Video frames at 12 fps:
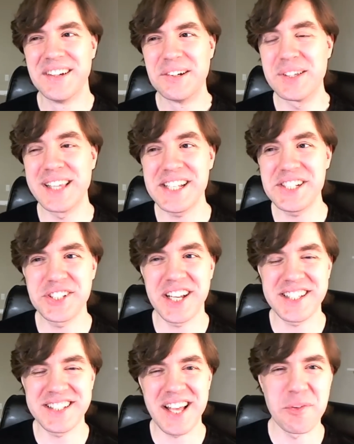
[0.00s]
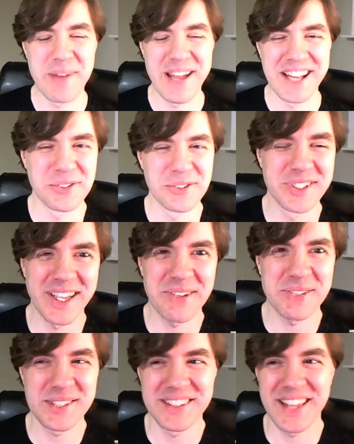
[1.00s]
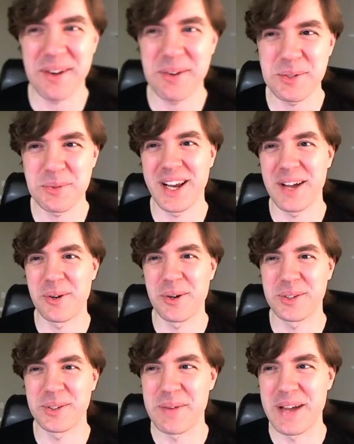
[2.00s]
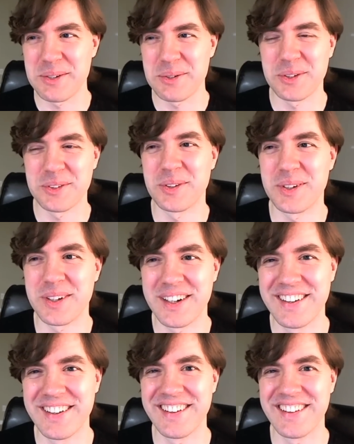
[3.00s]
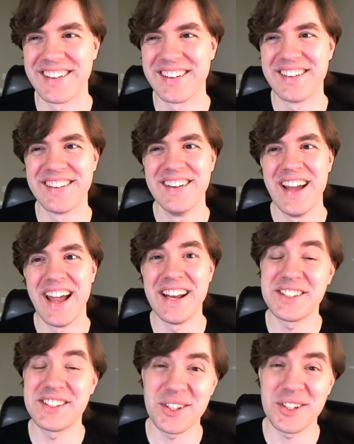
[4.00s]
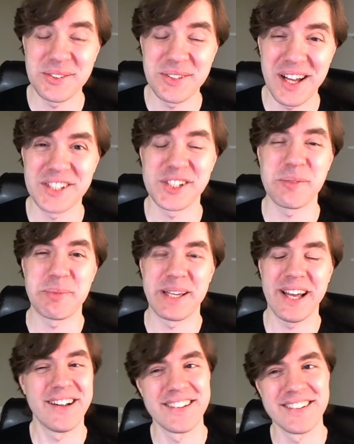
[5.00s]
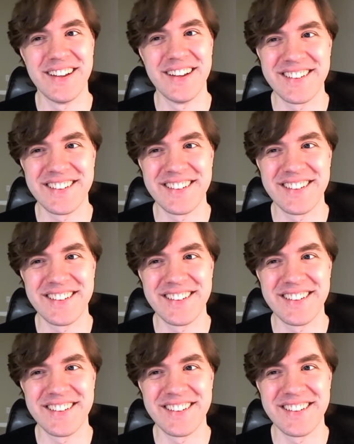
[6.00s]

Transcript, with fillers: Well, Ledger does have a manual. That was a, that was one I wrote the manual yeah, yeah, yeah. for. yeah. It's also not GPL.